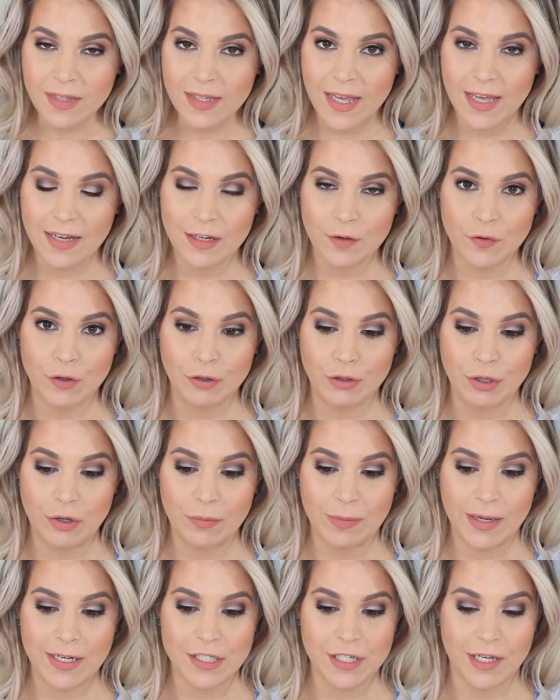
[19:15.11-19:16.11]
And if you're new to
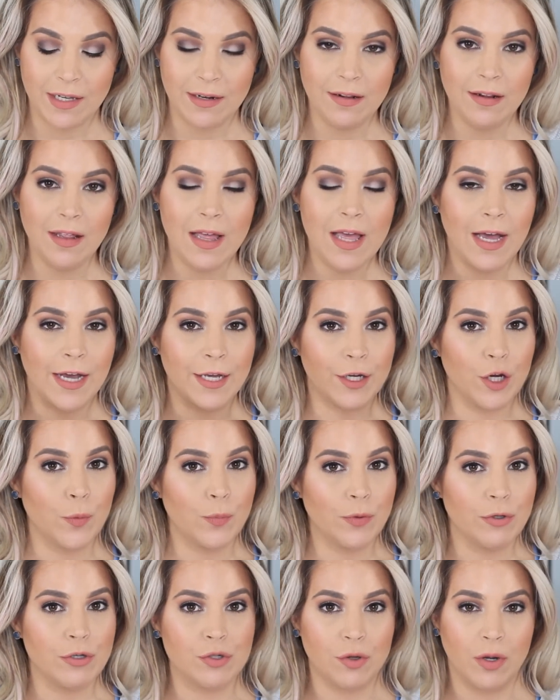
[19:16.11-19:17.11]
my channel, I
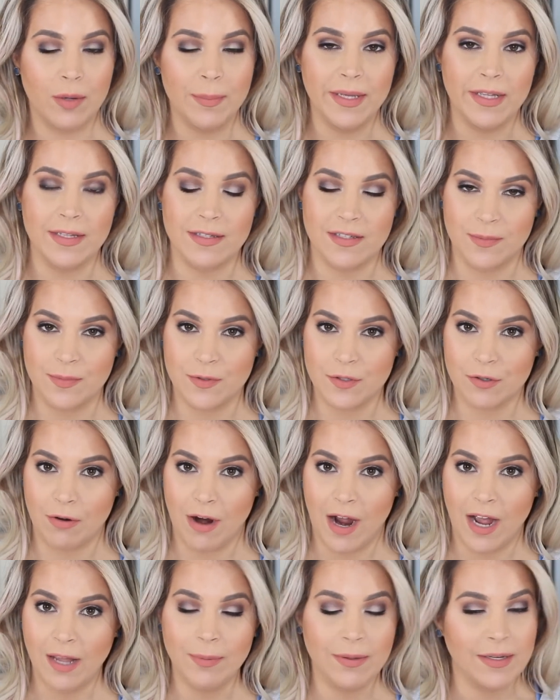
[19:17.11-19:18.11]
hope you join me and
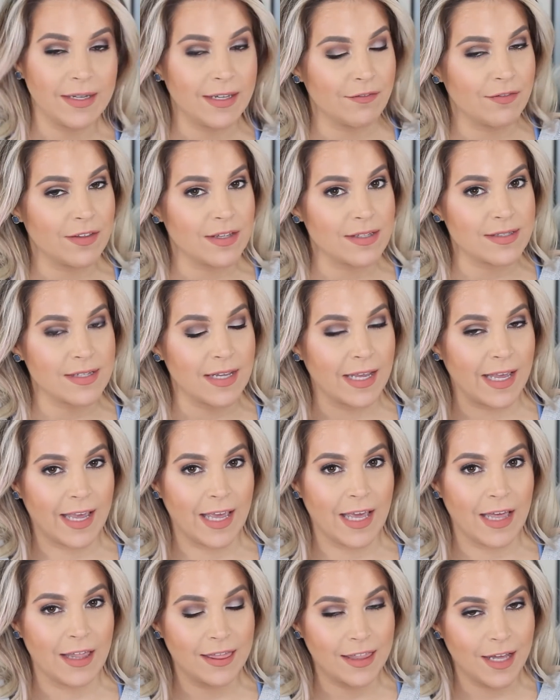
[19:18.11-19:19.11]
subscribe and give this
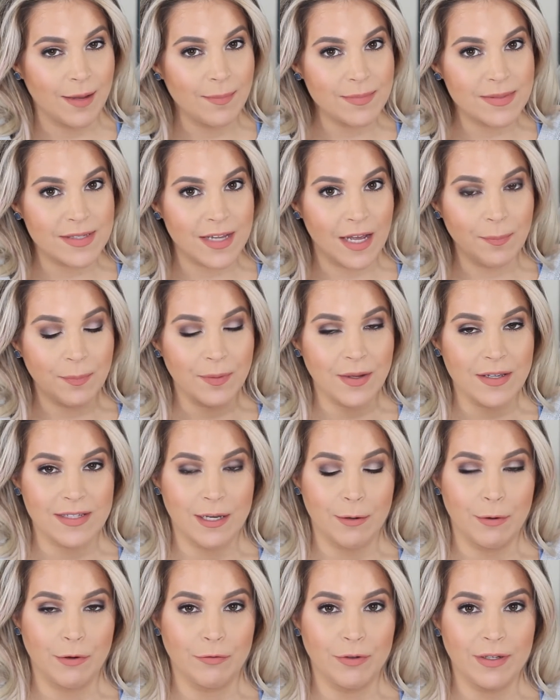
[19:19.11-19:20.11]
a thumbs up, because
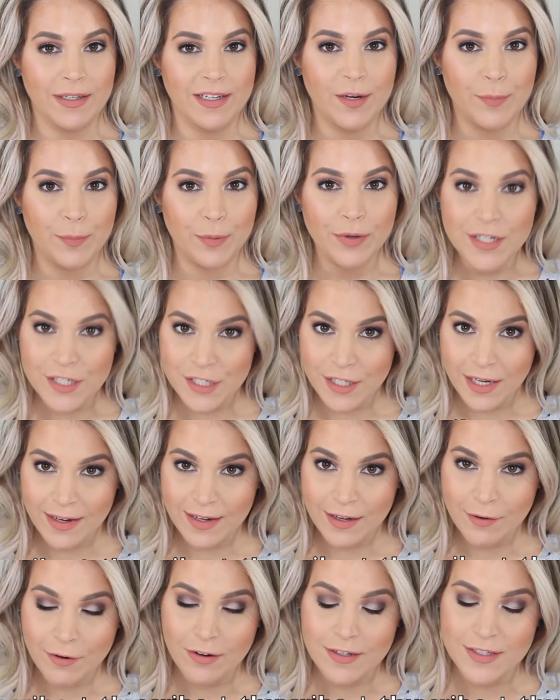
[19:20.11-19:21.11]
I would really
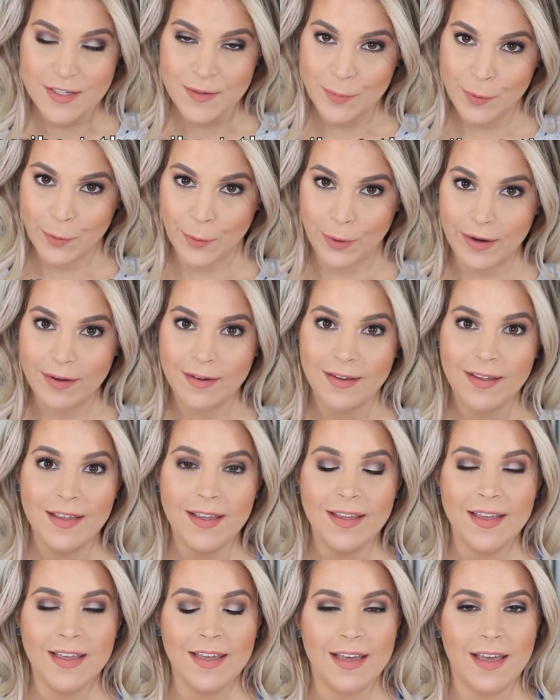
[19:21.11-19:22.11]
appreciate your support.
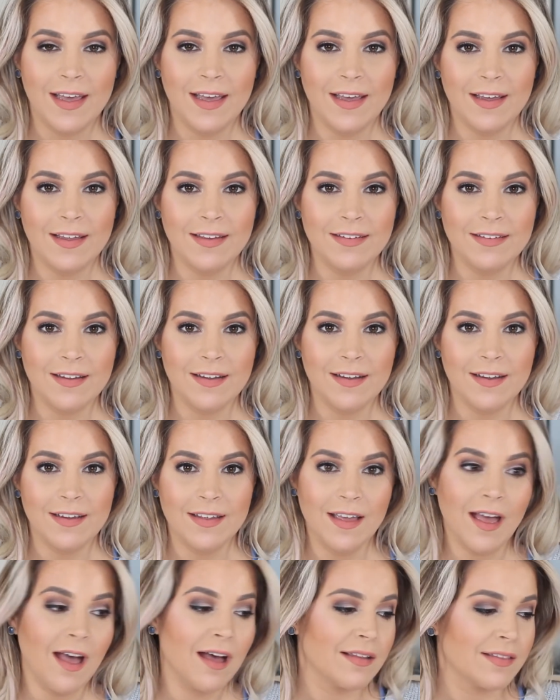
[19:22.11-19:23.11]
And
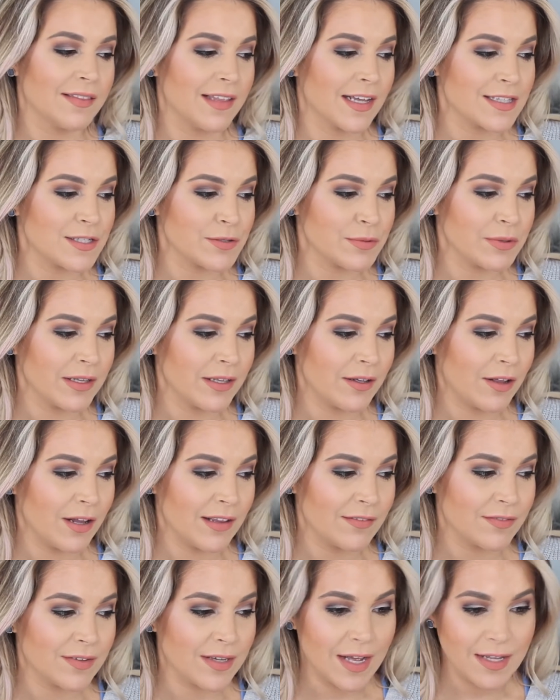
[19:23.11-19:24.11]
yeah, that's really all
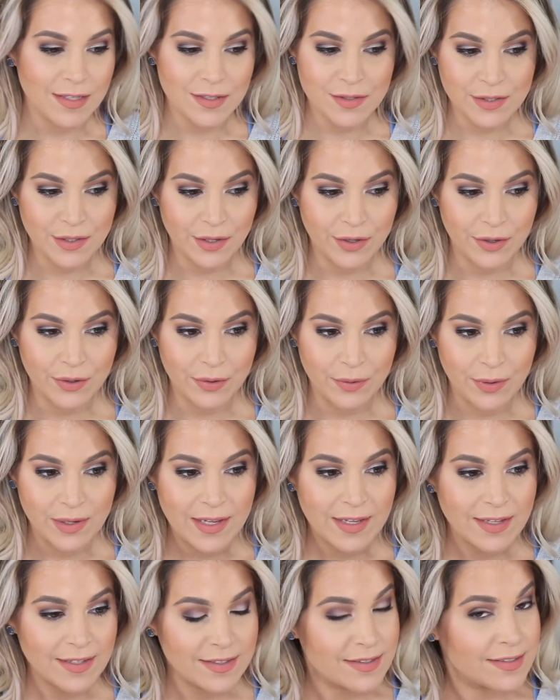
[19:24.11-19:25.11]
I've got. So
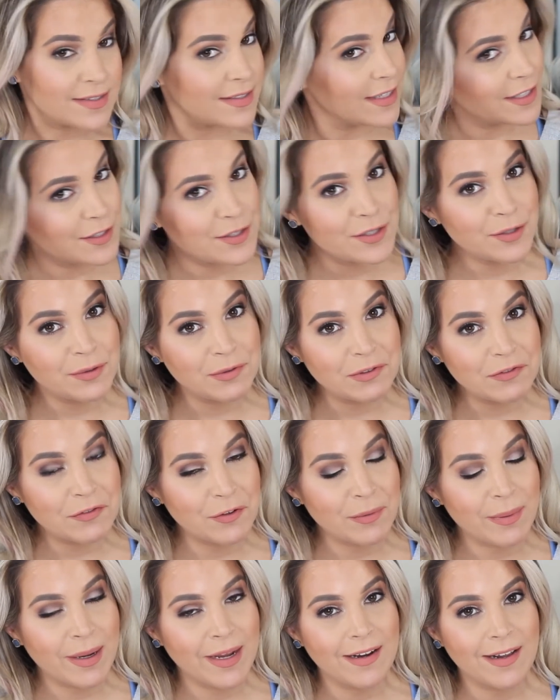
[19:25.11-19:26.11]
stay tuned
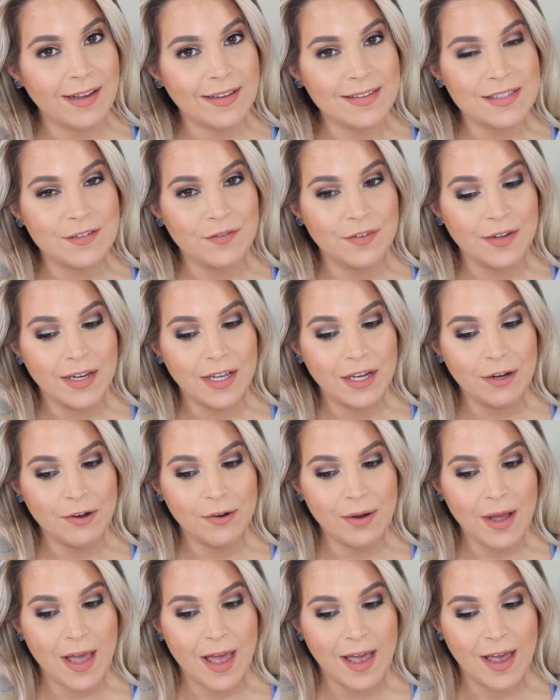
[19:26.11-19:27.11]
for my next
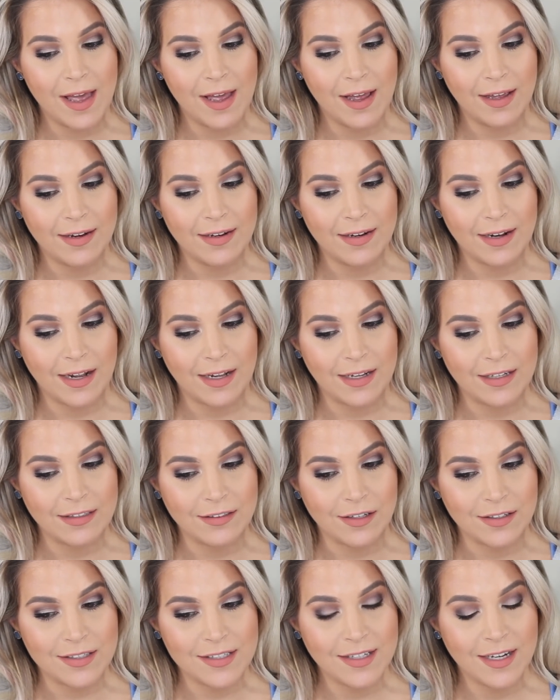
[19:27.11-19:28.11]
video, and I'll
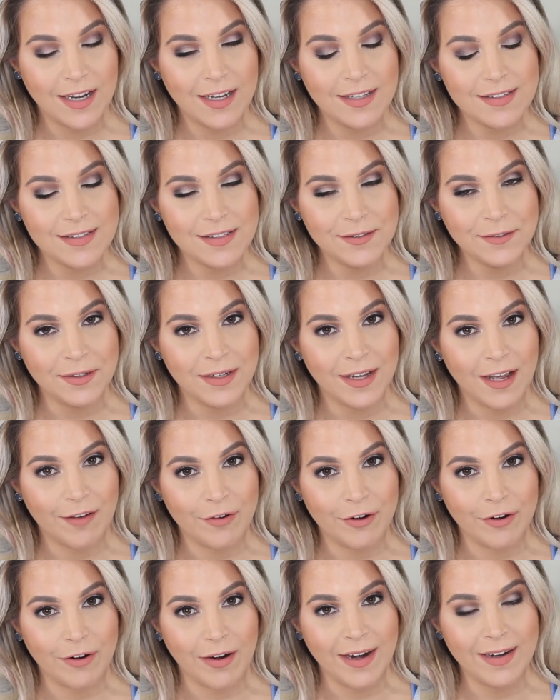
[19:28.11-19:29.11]
talk to you guys soon. Have
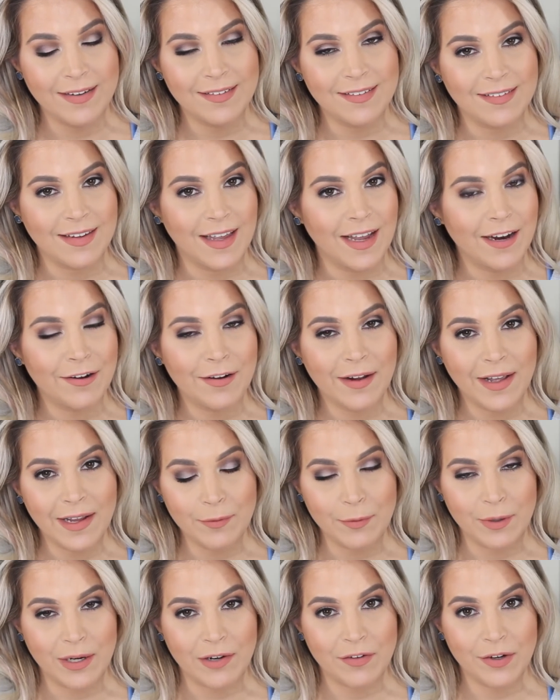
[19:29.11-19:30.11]
a great day or
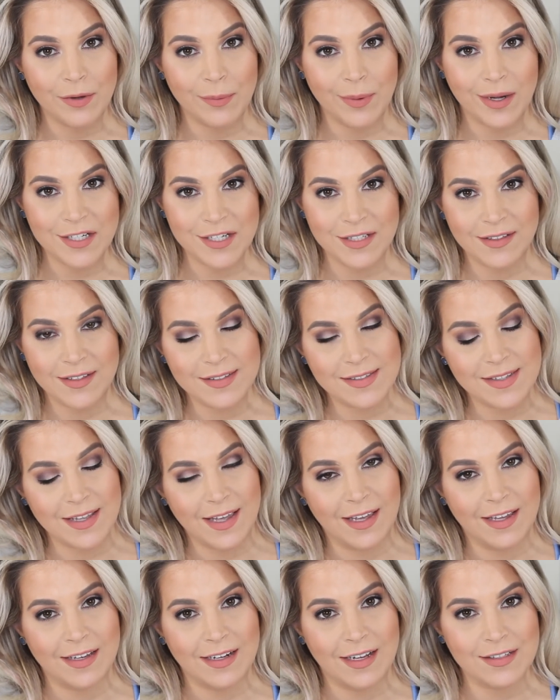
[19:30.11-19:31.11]
night whenever you're watching this,
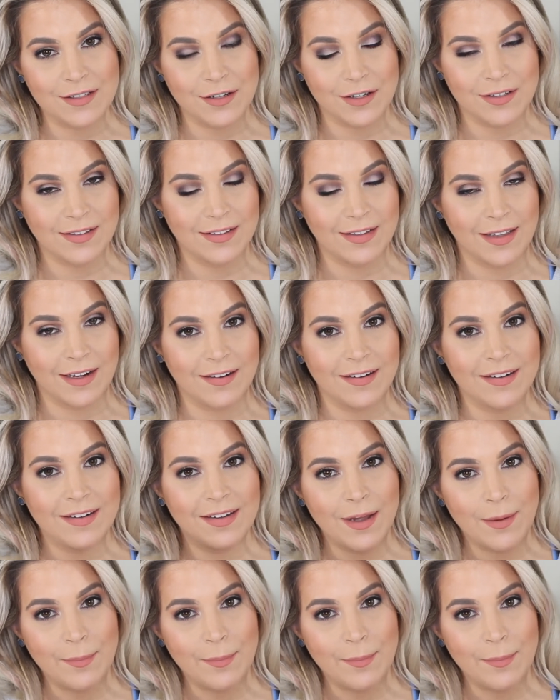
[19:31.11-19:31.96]
and I'll talk to you later.